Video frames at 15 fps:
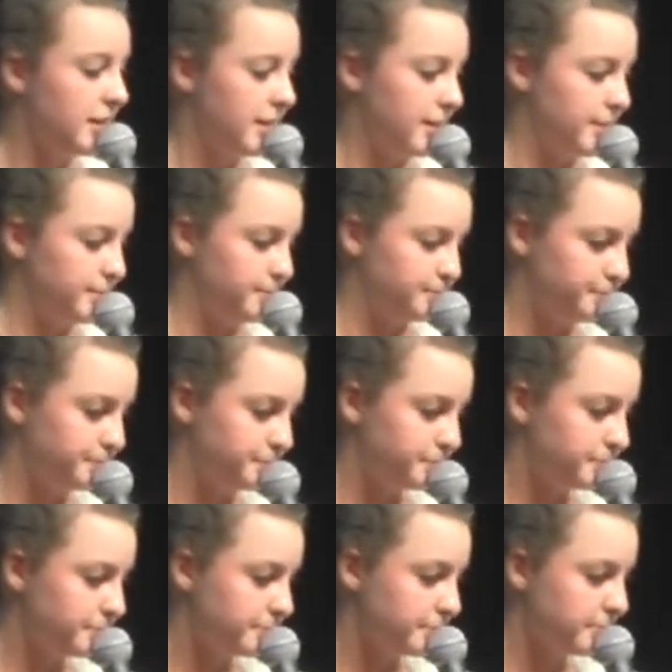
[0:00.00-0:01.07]

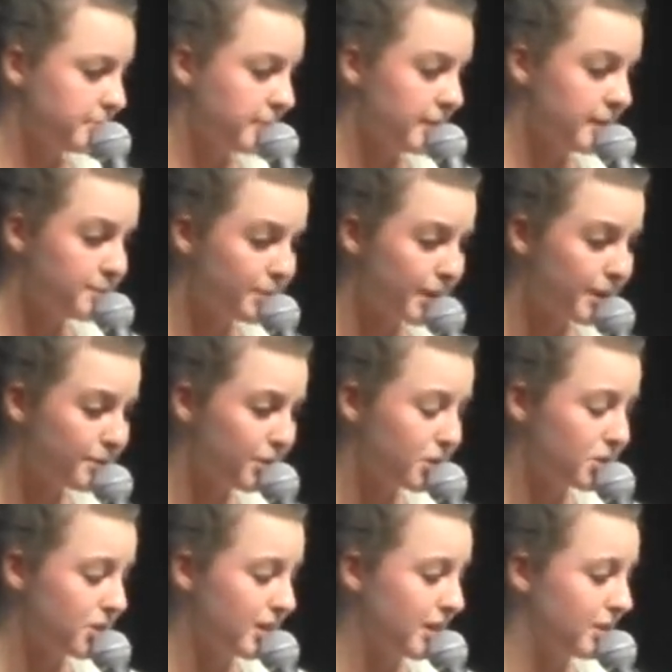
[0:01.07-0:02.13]
But I've
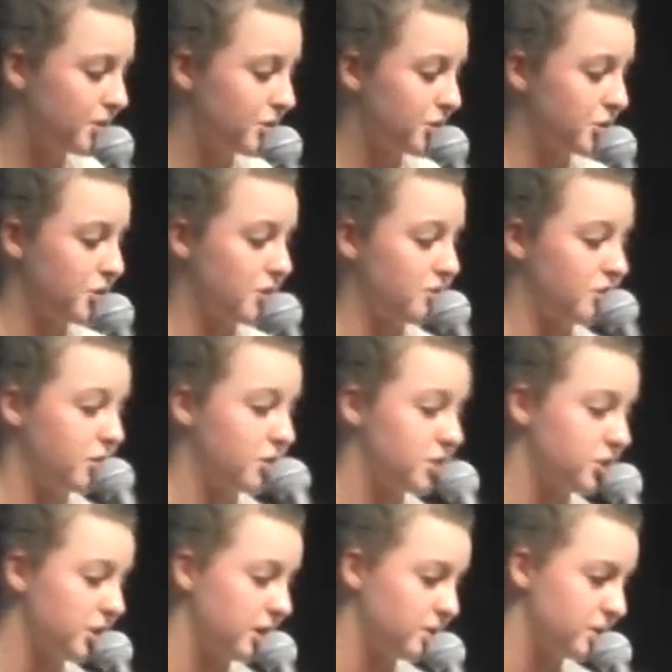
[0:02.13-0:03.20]
also had other
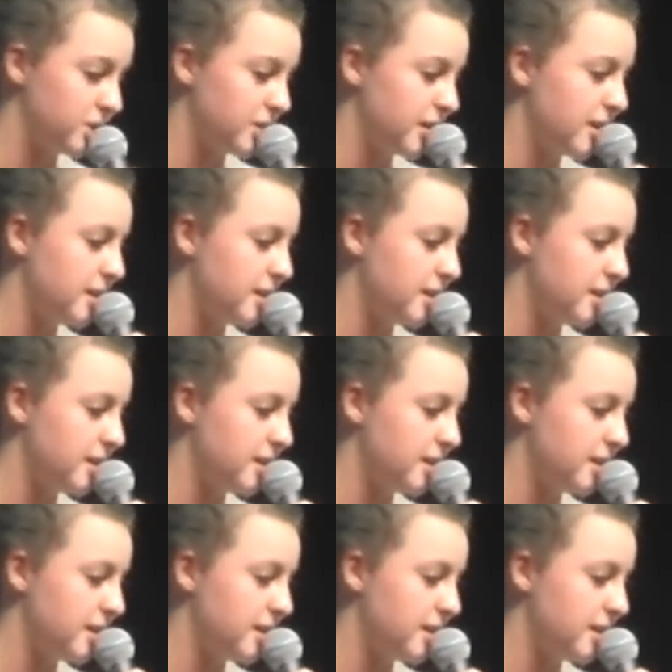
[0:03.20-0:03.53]
struggles.